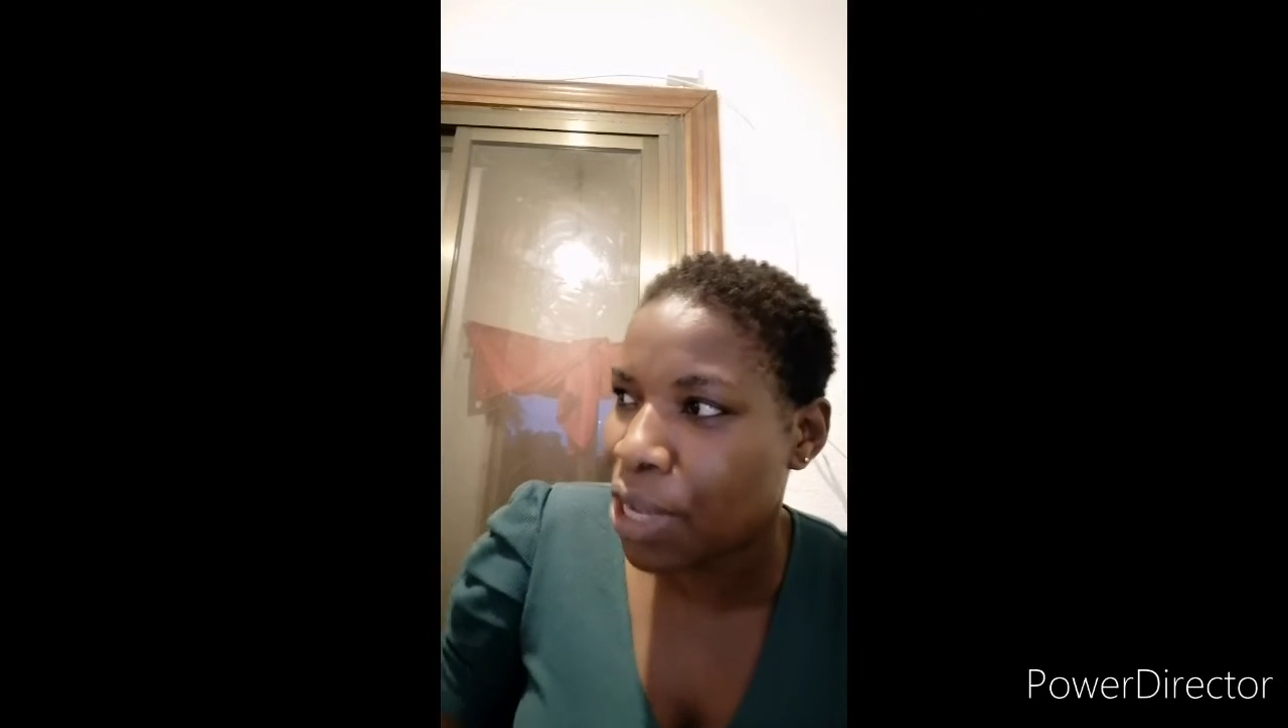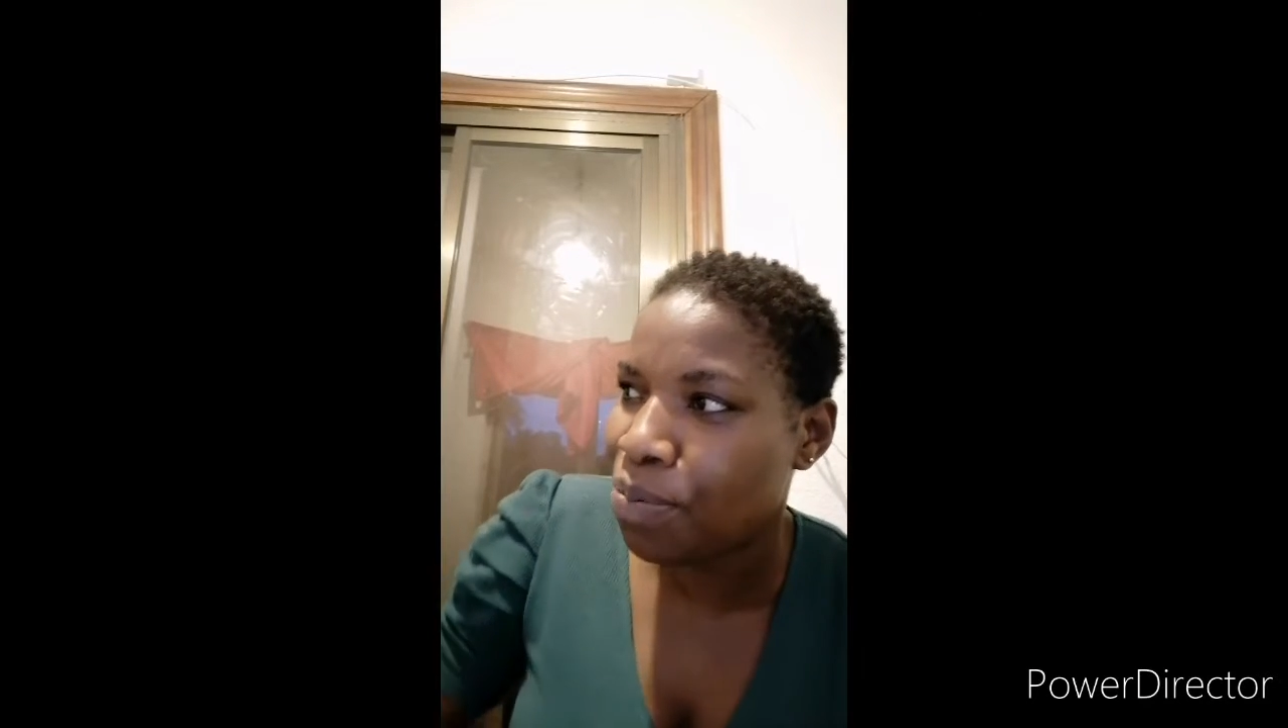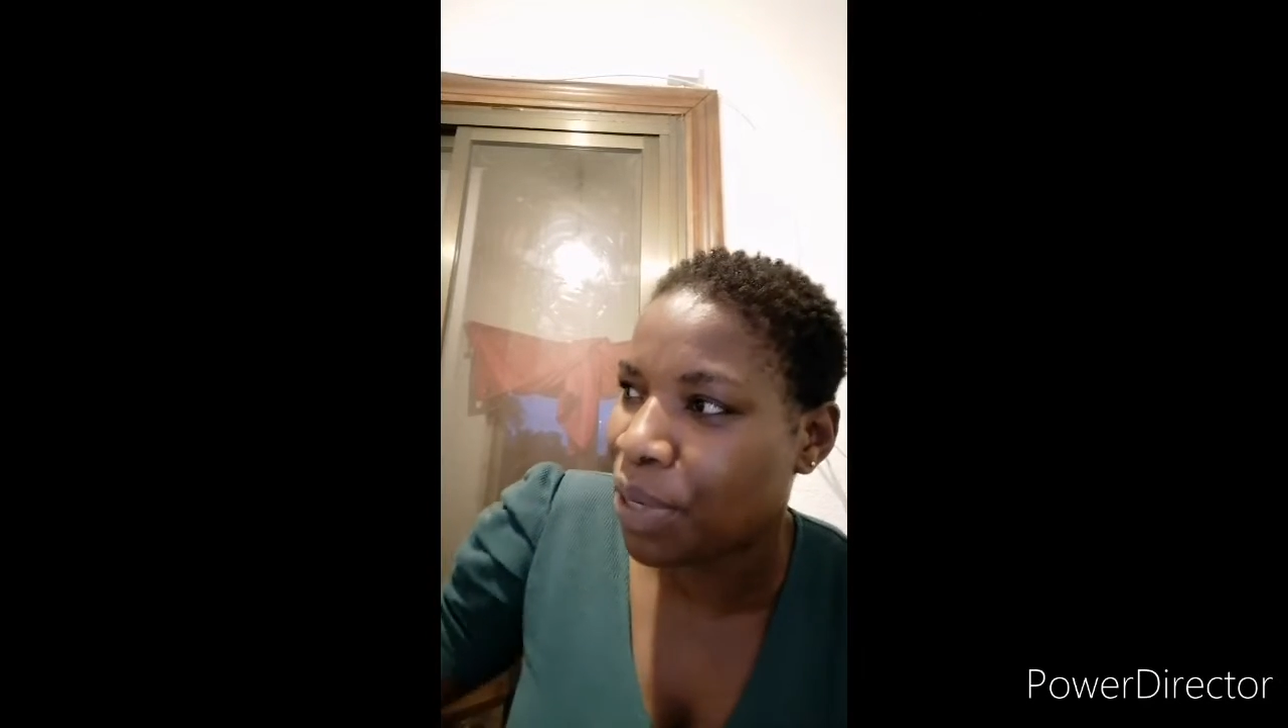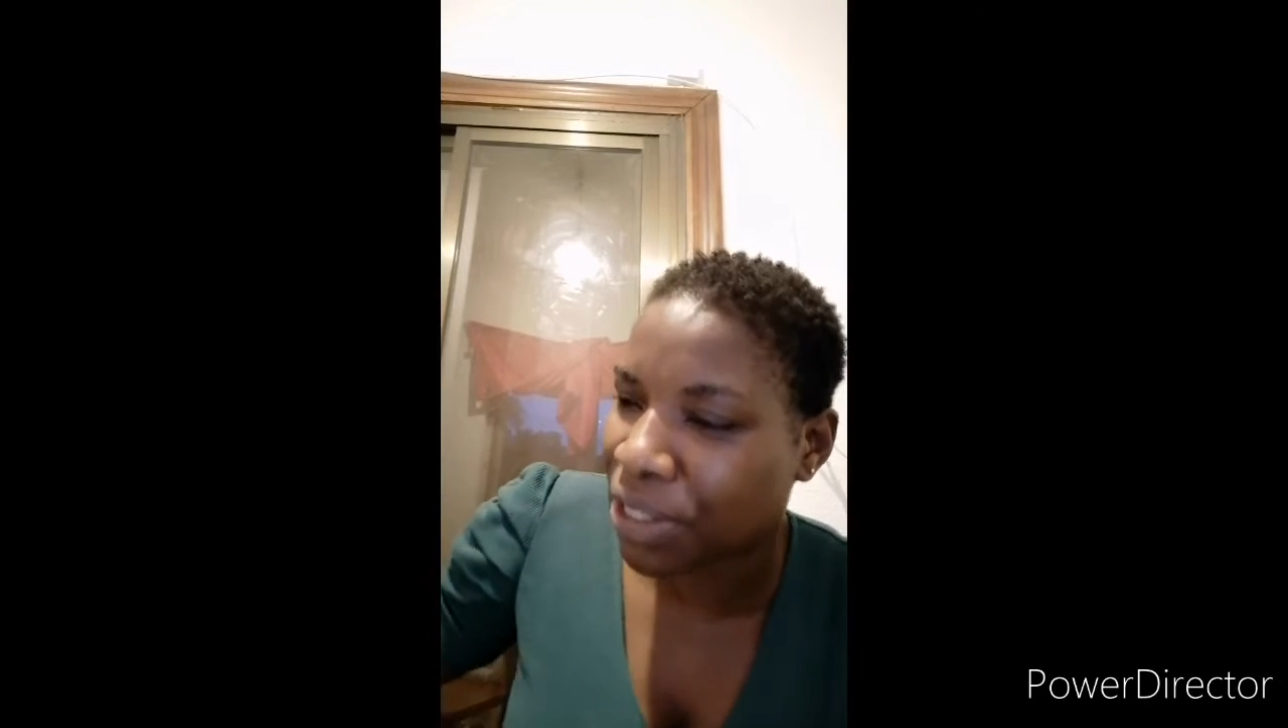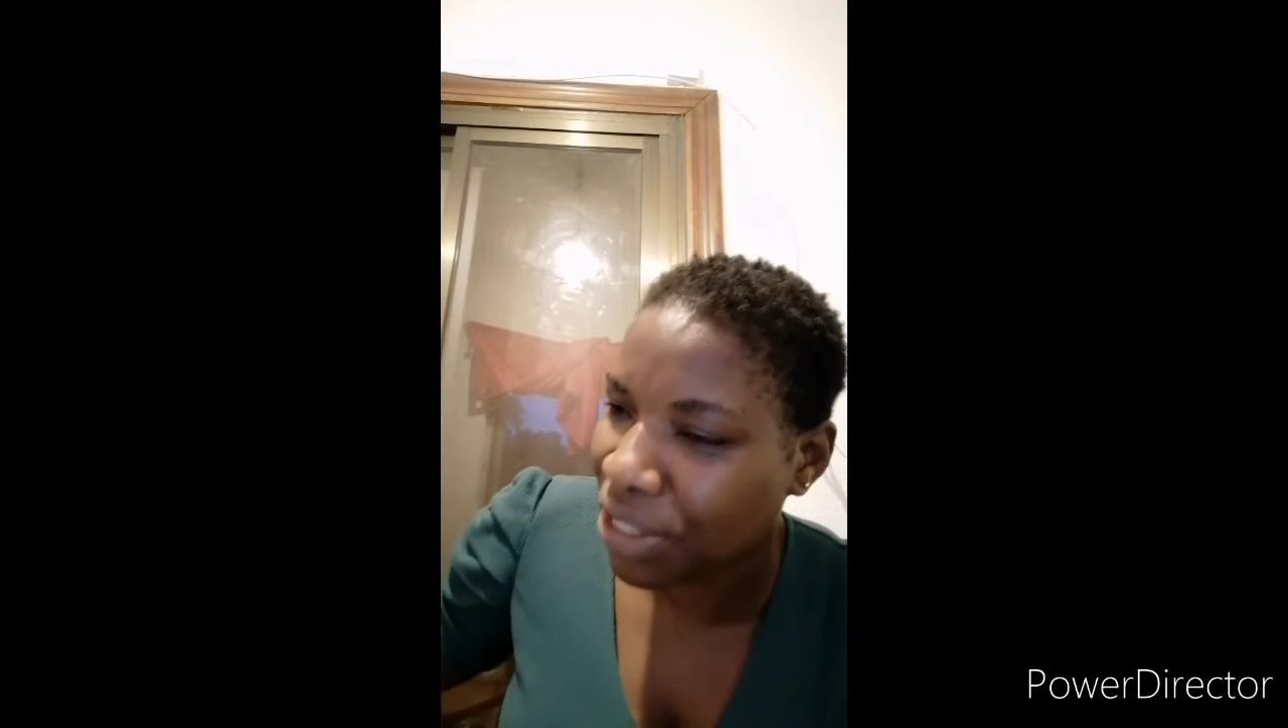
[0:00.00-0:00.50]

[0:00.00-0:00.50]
say you be